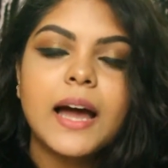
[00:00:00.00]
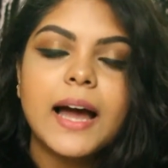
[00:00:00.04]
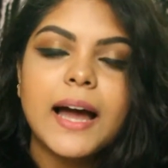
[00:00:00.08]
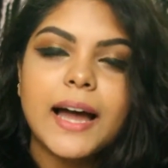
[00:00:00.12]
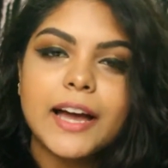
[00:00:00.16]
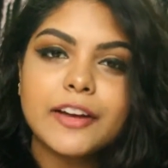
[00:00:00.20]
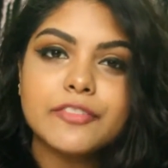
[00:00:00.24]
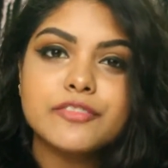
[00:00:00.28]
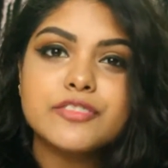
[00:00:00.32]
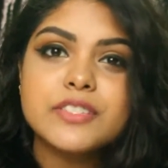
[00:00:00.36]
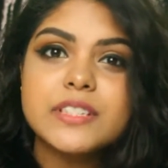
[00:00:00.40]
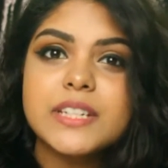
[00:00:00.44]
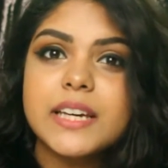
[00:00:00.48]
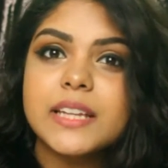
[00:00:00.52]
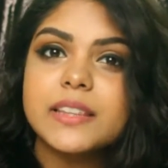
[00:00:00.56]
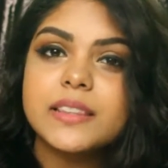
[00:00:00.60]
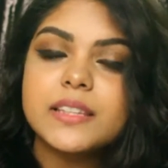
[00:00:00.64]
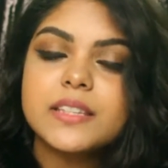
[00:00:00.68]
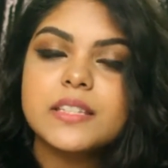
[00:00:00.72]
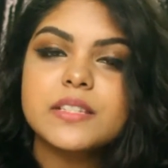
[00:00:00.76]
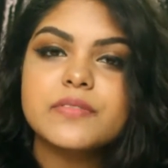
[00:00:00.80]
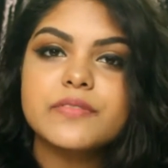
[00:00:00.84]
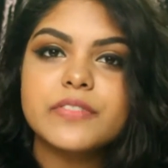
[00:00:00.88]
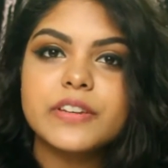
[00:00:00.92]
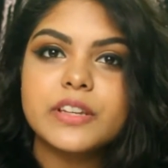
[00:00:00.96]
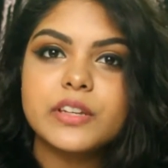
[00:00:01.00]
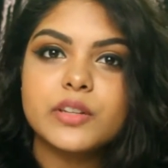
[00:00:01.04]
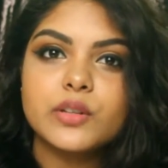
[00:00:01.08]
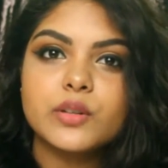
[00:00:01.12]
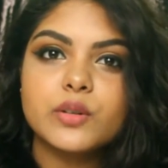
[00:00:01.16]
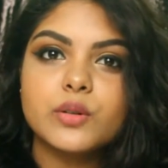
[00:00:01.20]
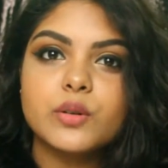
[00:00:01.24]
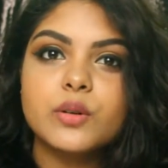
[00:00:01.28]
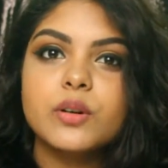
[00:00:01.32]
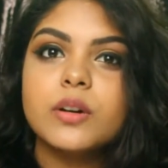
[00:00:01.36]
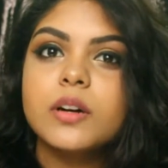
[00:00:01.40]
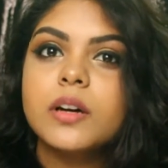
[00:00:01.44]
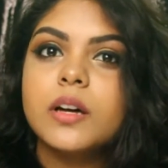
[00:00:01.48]
I've done this
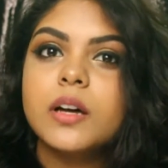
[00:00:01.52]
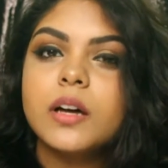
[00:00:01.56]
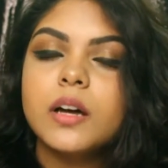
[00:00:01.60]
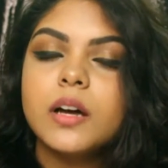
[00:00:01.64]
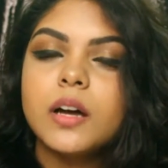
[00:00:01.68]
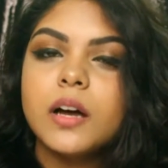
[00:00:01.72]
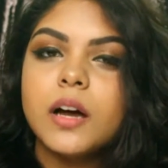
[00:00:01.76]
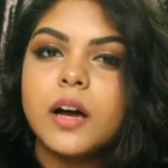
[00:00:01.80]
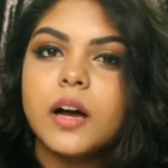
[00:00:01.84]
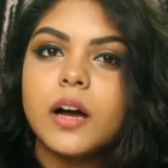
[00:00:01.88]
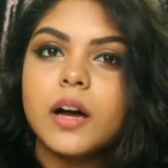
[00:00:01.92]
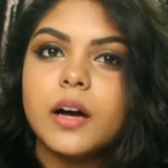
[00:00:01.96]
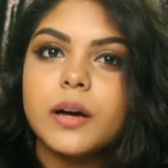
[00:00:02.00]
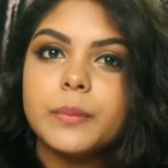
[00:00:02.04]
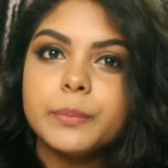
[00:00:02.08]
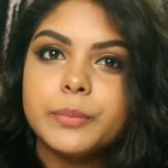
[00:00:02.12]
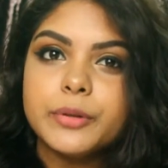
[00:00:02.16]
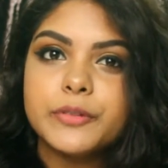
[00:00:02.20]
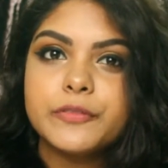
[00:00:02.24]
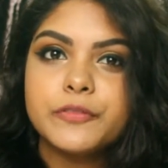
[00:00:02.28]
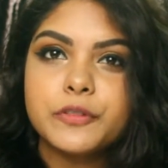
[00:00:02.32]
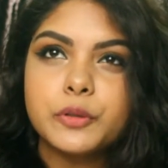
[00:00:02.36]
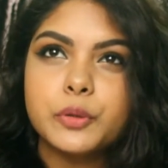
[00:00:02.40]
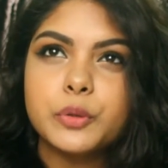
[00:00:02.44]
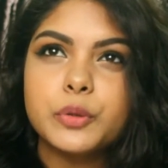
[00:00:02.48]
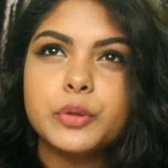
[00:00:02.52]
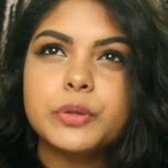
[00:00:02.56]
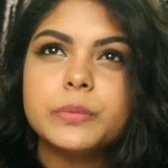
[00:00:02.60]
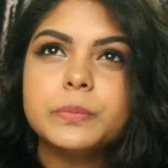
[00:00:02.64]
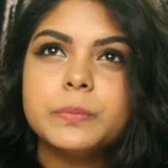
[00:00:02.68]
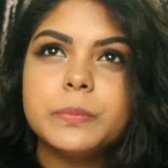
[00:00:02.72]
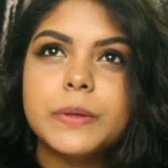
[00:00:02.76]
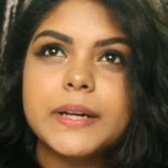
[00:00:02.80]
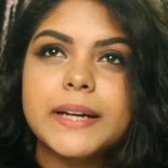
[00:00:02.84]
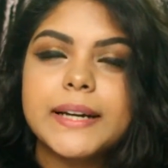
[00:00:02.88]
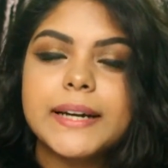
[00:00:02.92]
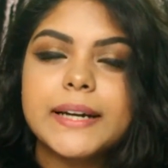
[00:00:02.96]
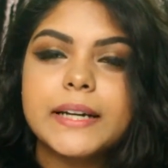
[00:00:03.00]
video before,
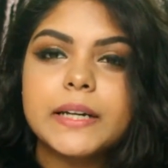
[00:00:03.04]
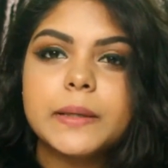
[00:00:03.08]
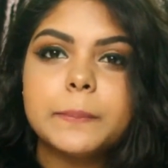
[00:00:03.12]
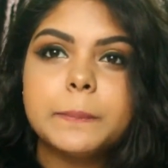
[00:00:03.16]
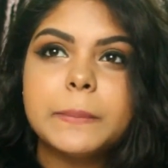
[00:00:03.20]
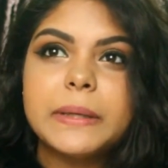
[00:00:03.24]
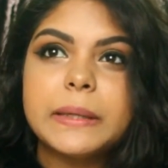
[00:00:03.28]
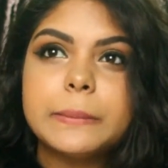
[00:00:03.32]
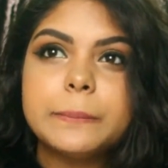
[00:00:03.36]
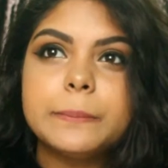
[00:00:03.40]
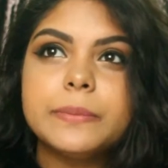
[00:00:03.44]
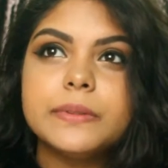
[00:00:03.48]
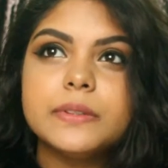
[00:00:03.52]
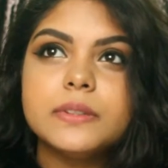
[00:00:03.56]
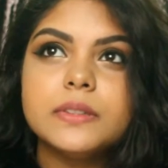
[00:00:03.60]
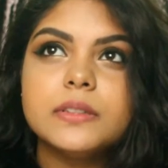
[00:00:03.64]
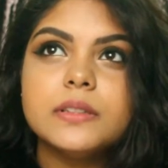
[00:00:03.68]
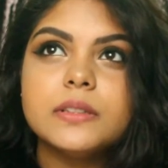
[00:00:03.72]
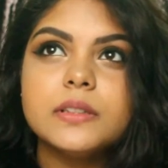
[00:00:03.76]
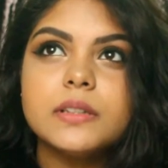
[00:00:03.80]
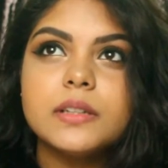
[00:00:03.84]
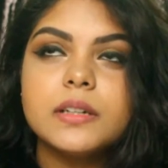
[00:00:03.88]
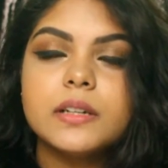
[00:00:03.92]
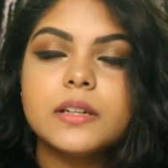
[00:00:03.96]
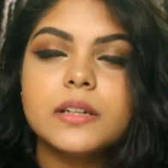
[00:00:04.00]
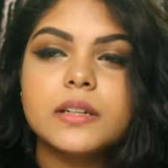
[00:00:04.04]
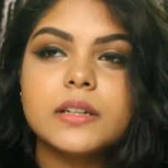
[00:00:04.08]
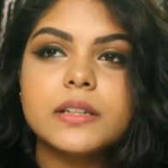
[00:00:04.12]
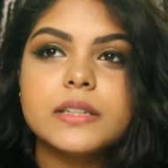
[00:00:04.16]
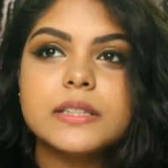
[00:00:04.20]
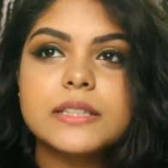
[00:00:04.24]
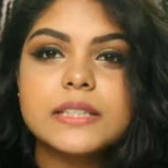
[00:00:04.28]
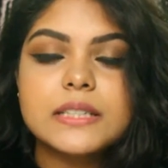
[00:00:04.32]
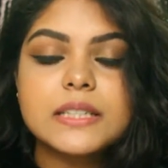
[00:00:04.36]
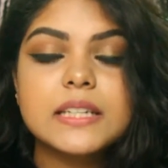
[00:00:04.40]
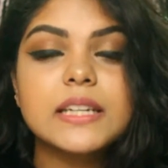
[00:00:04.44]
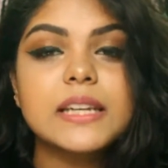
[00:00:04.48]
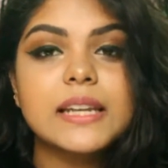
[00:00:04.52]
but people
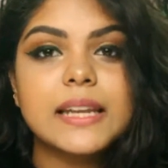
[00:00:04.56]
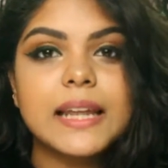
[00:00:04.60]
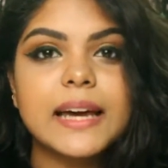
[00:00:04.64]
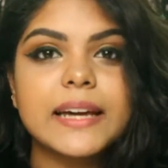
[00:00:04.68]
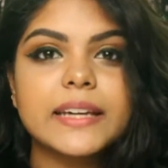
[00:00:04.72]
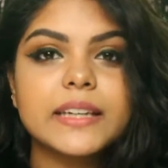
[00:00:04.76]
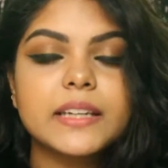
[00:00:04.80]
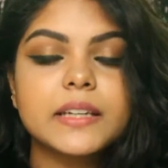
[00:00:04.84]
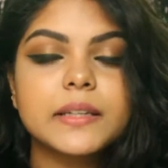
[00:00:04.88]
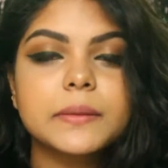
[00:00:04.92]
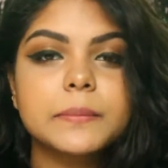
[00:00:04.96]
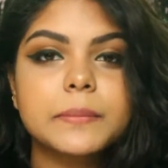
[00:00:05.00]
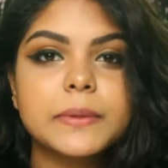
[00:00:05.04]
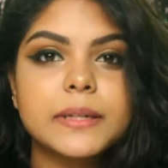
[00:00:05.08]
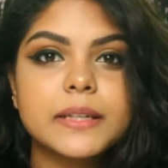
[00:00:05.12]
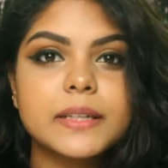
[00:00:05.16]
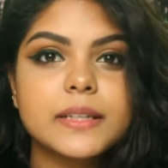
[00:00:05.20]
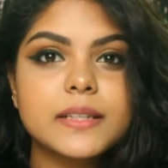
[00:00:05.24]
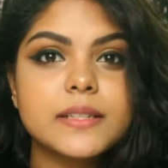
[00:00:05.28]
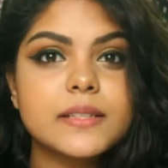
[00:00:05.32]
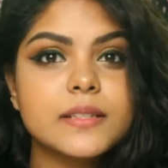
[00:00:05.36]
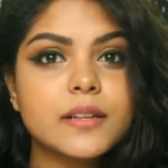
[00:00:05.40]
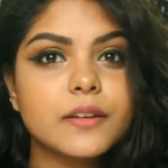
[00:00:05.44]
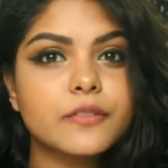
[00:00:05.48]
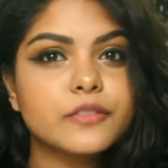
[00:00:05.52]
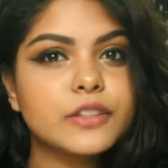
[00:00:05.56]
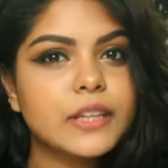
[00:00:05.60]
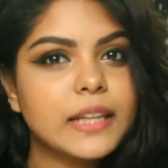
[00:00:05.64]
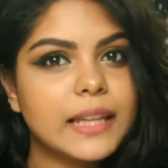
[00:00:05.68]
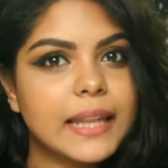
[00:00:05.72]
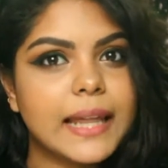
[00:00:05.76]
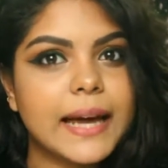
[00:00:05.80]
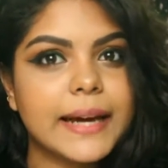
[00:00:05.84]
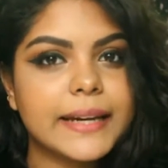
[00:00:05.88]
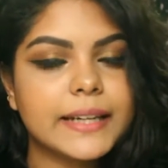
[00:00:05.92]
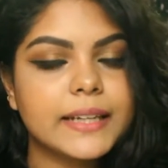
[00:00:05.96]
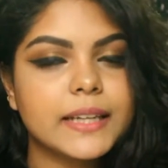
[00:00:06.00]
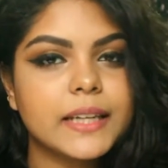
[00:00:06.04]
didn't like it because of the
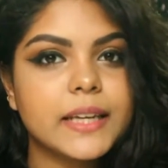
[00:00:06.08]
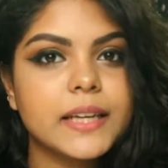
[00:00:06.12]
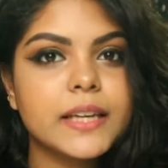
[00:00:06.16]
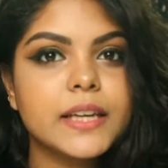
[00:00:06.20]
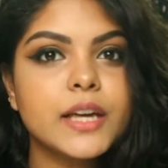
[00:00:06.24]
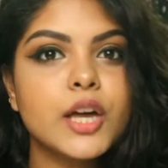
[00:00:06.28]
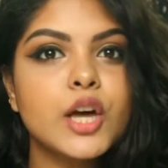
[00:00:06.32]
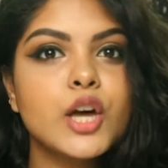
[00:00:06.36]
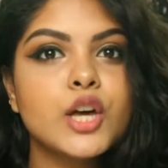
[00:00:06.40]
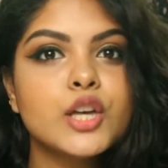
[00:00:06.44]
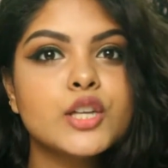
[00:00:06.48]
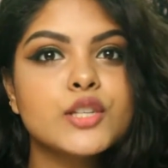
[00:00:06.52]
lighting.